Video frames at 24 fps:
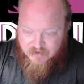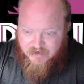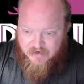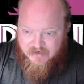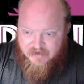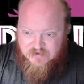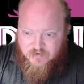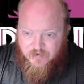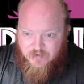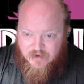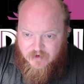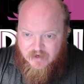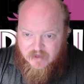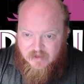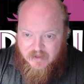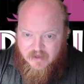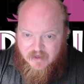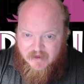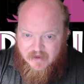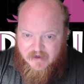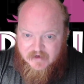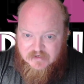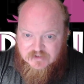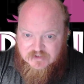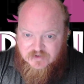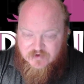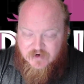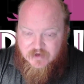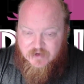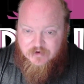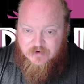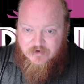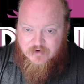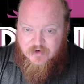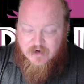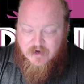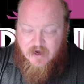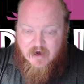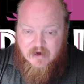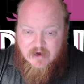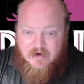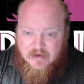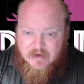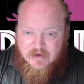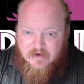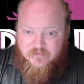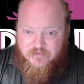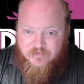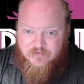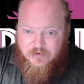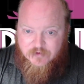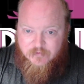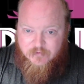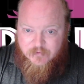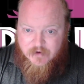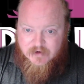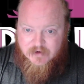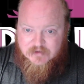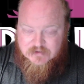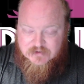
as well as your other non-invuln